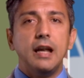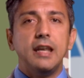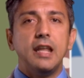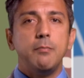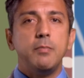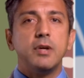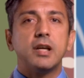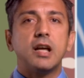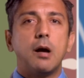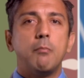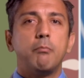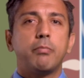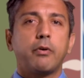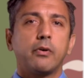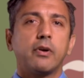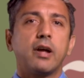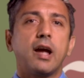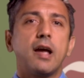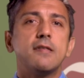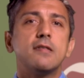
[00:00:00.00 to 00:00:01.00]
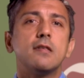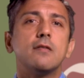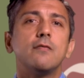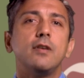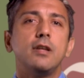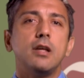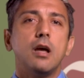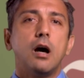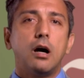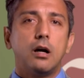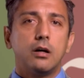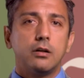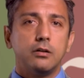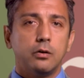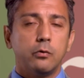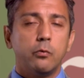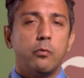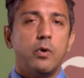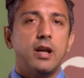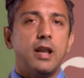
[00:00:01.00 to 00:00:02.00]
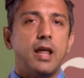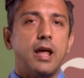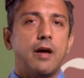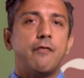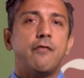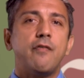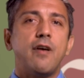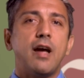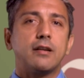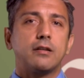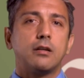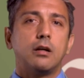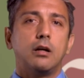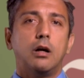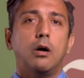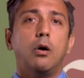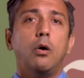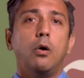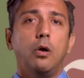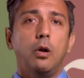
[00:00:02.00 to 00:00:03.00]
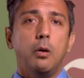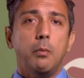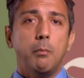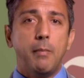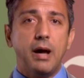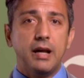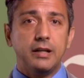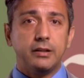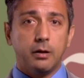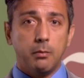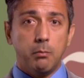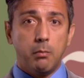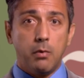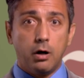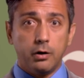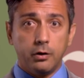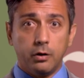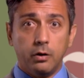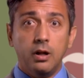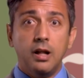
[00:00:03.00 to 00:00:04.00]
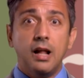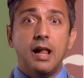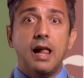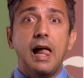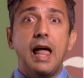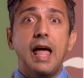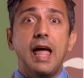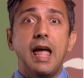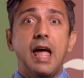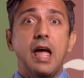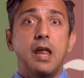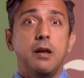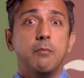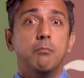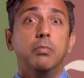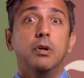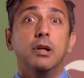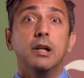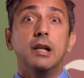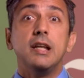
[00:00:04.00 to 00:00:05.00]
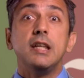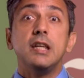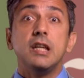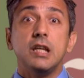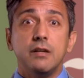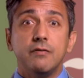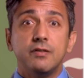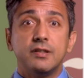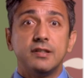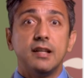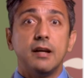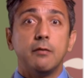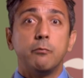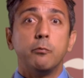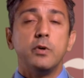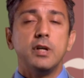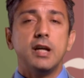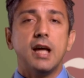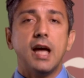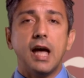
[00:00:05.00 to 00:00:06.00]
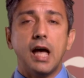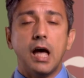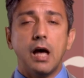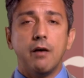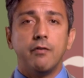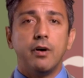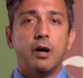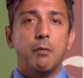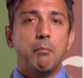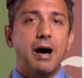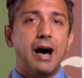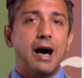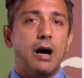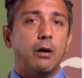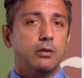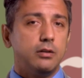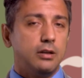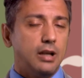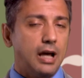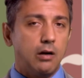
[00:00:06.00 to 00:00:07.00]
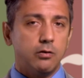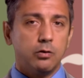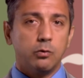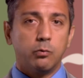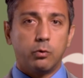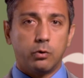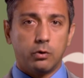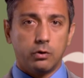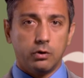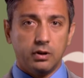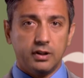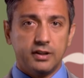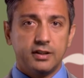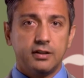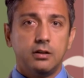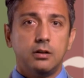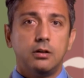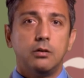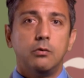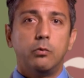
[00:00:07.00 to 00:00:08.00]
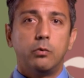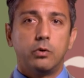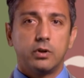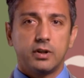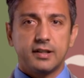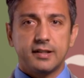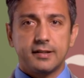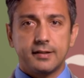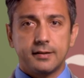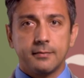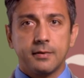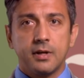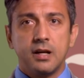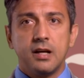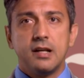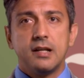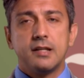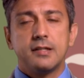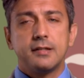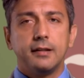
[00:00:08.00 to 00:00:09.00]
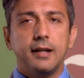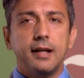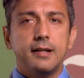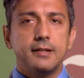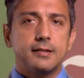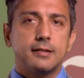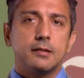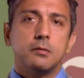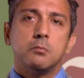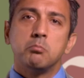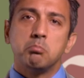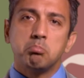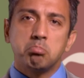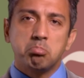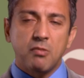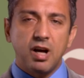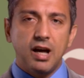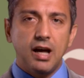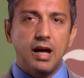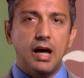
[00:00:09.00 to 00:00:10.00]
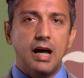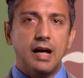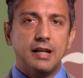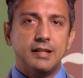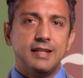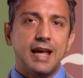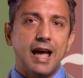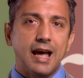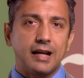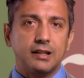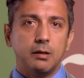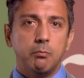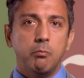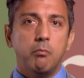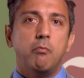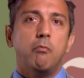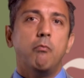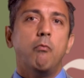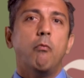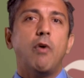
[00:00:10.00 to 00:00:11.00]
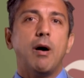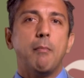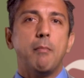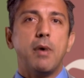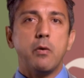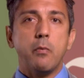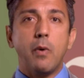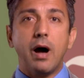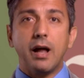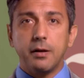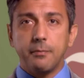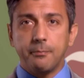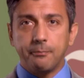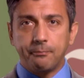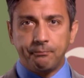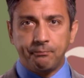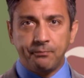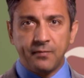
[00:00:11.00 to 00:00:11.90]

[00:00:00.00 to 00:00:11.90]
and they become progressively harder when they affect our whole mental model and beliefs that we have about how the world works. So let's attack them one by one.